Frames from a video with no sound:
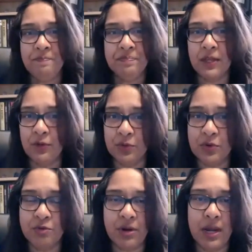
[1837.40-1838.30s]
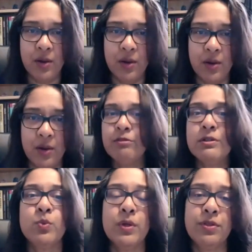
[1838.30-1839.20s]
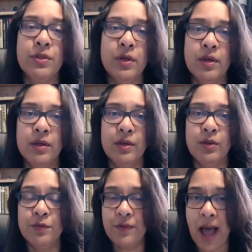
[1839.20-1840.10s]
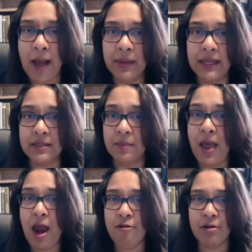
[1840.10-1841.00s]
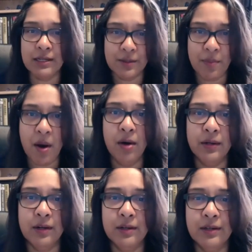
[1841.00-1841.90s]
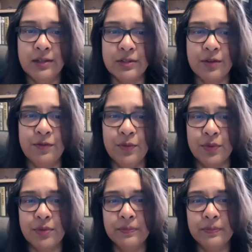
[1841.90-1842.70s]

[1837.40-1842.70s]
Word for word: and your career, whether it's with your family, as a parent, as a partner, and so forth.